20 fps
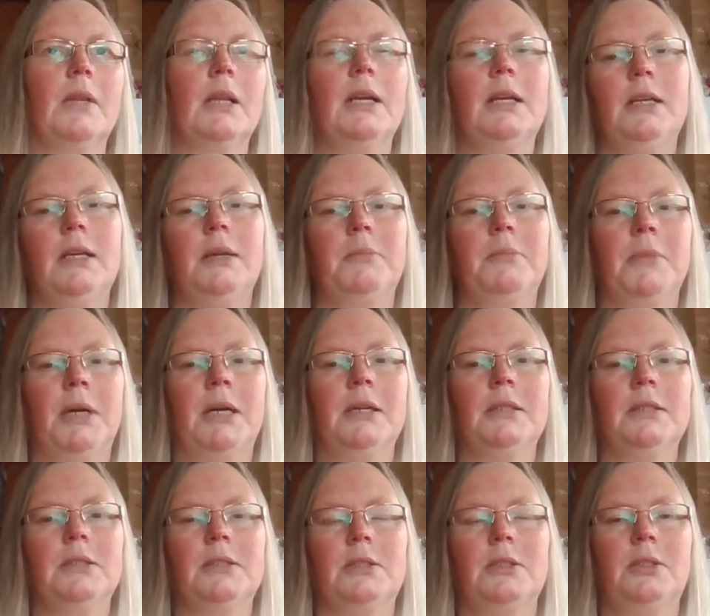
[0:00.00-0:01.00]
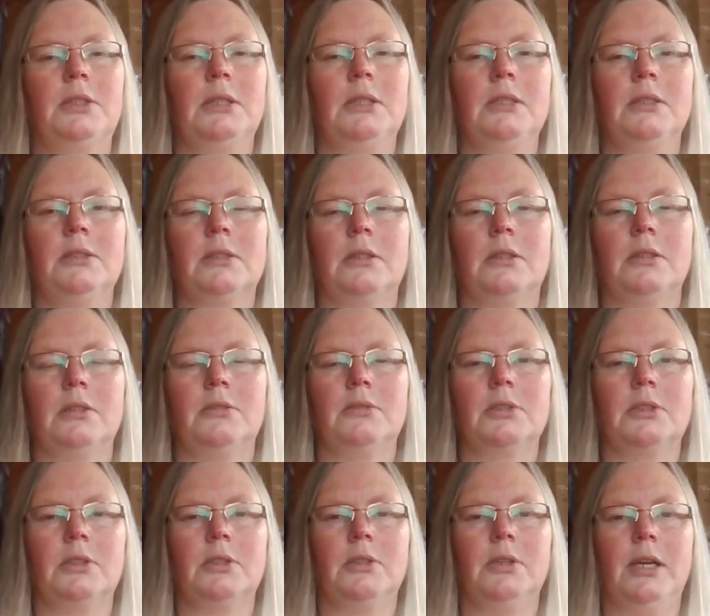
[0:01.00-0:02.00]
And at markets and things, I
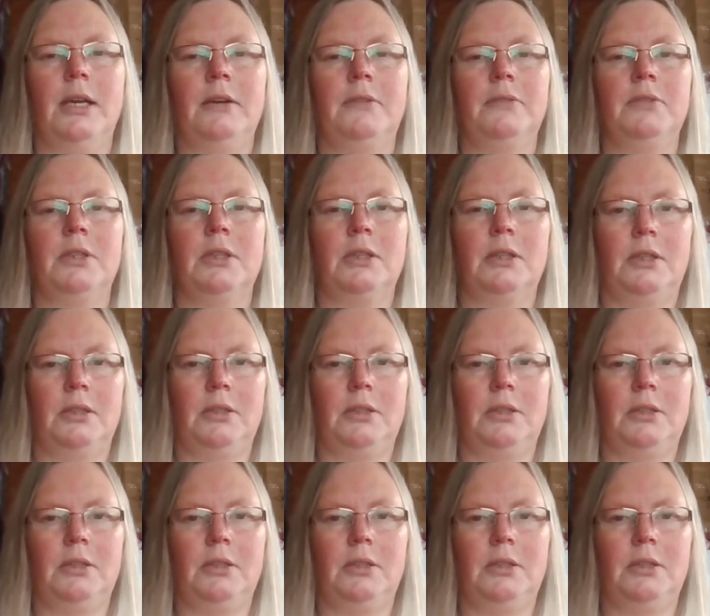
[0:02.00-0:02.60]
also have a